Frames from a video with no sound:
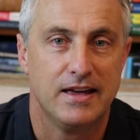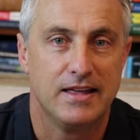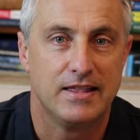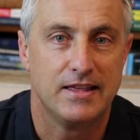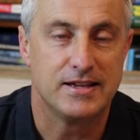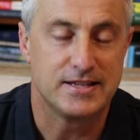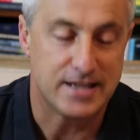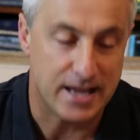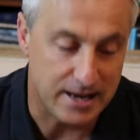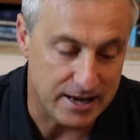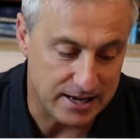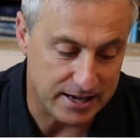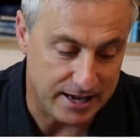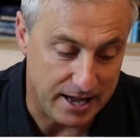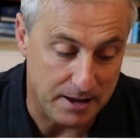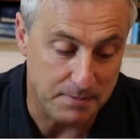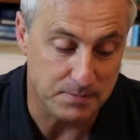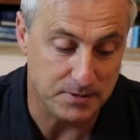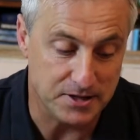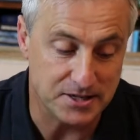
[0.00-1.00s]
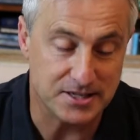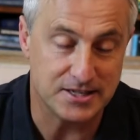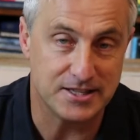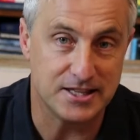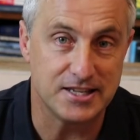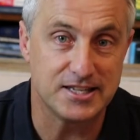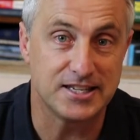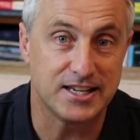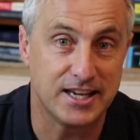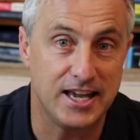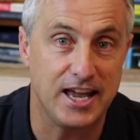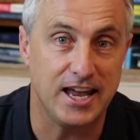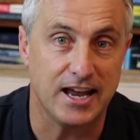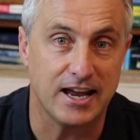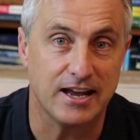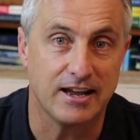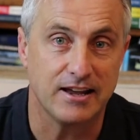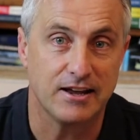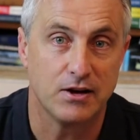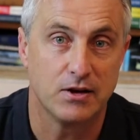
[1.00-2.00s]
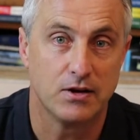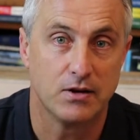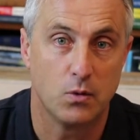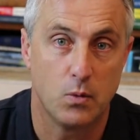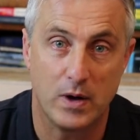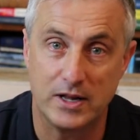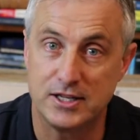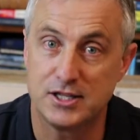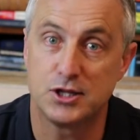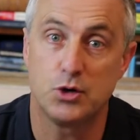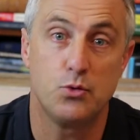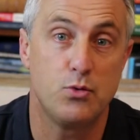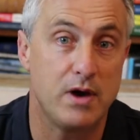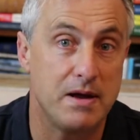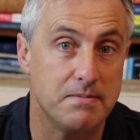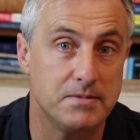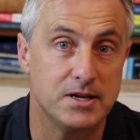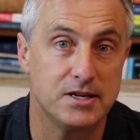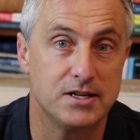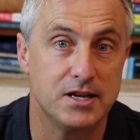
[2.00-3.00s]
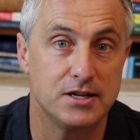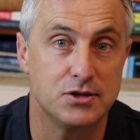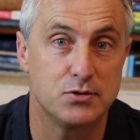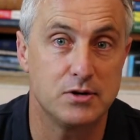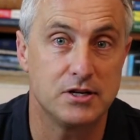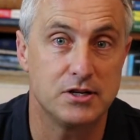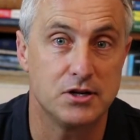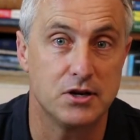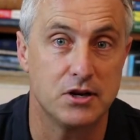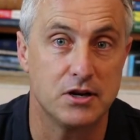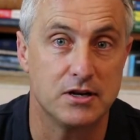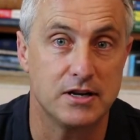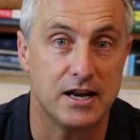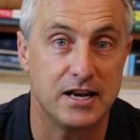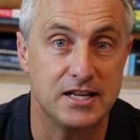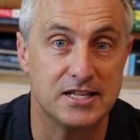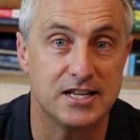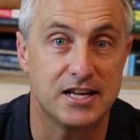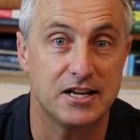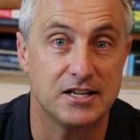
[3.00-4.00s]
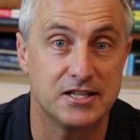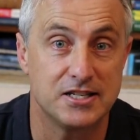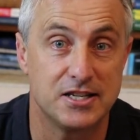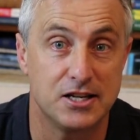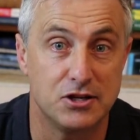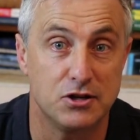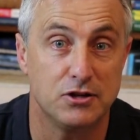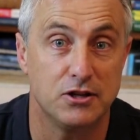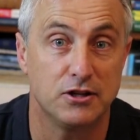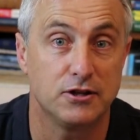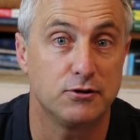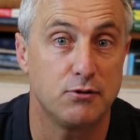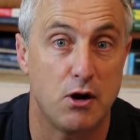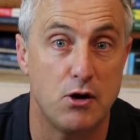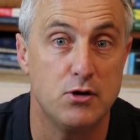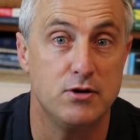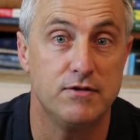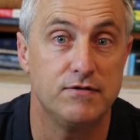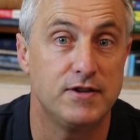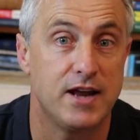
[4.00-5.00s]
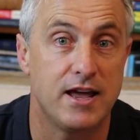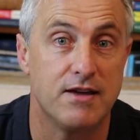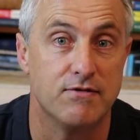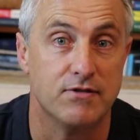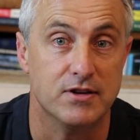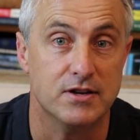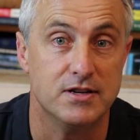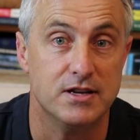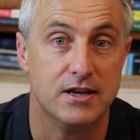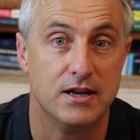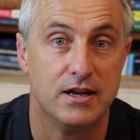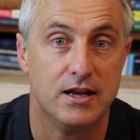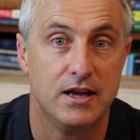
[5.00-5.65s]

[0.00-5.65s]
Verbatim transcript: There's going to come this, this king once the remnant has returned, and he's going to sit on the throne of David,